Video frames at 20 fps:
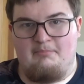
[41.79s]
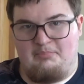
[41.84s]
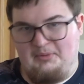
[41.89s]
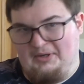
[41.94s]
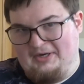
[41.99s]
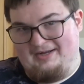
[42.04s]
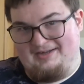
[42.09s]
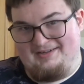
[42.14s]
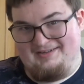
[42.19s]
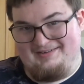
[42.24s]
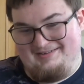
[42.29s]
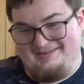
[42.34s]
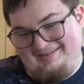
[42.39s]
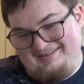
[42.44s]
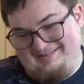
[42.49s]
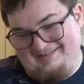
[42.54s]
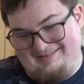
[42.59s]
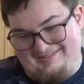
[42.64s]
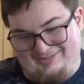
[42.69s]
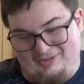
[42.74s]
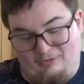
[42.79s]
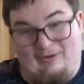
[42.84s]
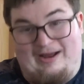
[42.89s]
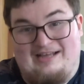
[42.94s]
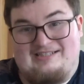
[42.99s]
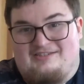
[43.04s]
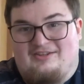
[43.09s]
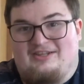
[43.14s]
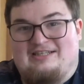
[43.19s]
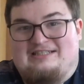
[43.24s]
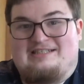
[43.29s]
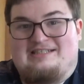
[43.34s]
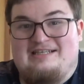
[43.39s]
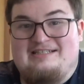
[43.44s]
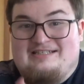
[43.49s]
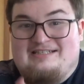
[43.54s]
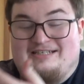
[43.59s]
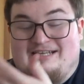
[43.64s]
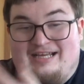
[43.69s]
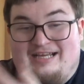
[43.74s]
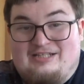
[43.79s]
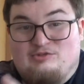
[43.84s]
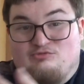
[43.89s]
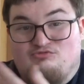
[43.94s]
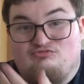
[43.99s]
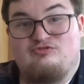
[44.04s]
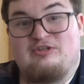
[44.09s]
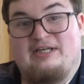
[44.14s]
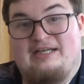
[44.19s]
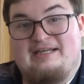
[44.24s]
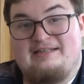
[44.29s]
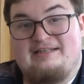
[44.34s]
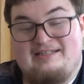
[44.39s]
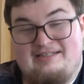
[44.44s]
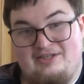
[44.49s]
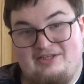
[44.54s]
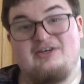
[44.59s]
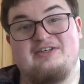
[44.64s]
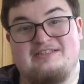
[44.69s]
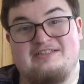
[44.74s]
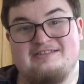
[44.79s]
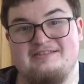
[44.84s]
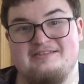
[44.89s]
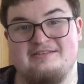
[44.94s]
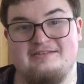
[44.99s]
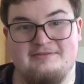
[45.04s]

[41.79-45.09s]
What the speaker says: but the rest of the season is really good.